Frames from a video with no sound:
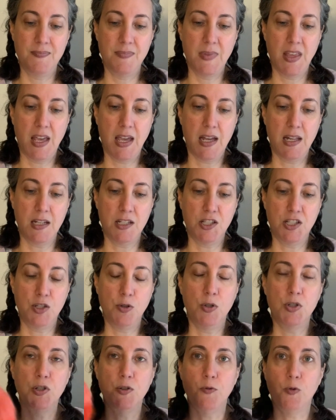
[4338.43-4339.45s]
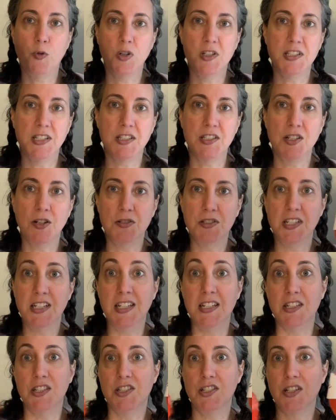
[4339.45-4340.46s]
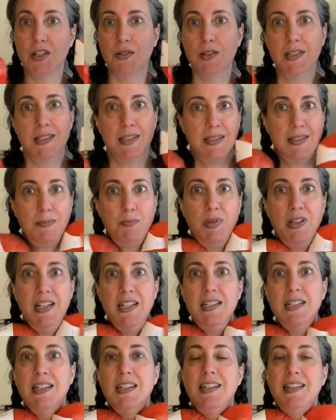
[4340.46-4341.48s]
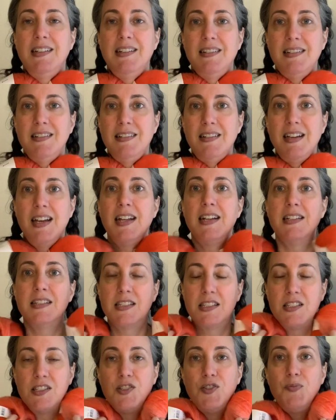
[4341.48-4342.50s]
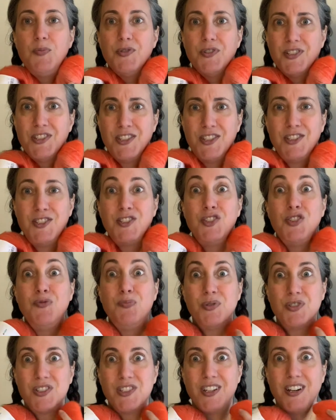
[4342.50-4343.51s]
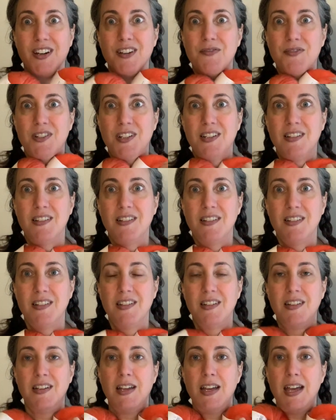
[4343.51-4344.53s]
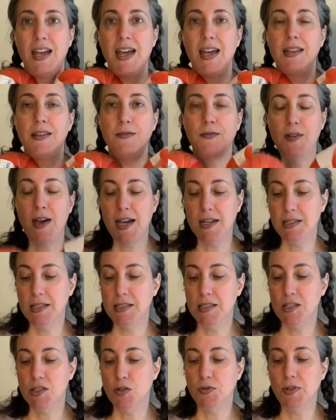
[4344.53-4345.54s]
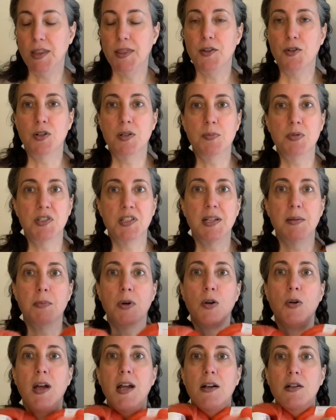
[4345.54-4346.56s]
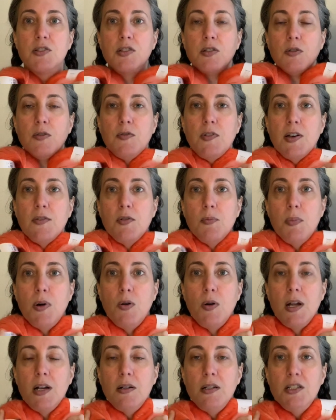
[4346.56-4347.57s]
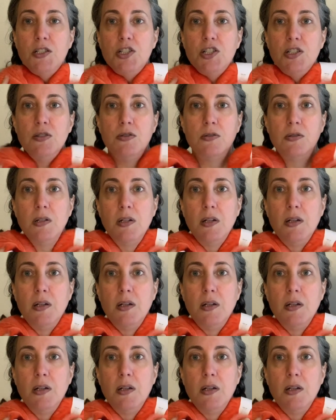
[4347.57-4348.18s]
And it's 246 yards each. So this is plenty. And it's super, super soft. And the fact is it's only 30% mohair. So if you have a mohair issue,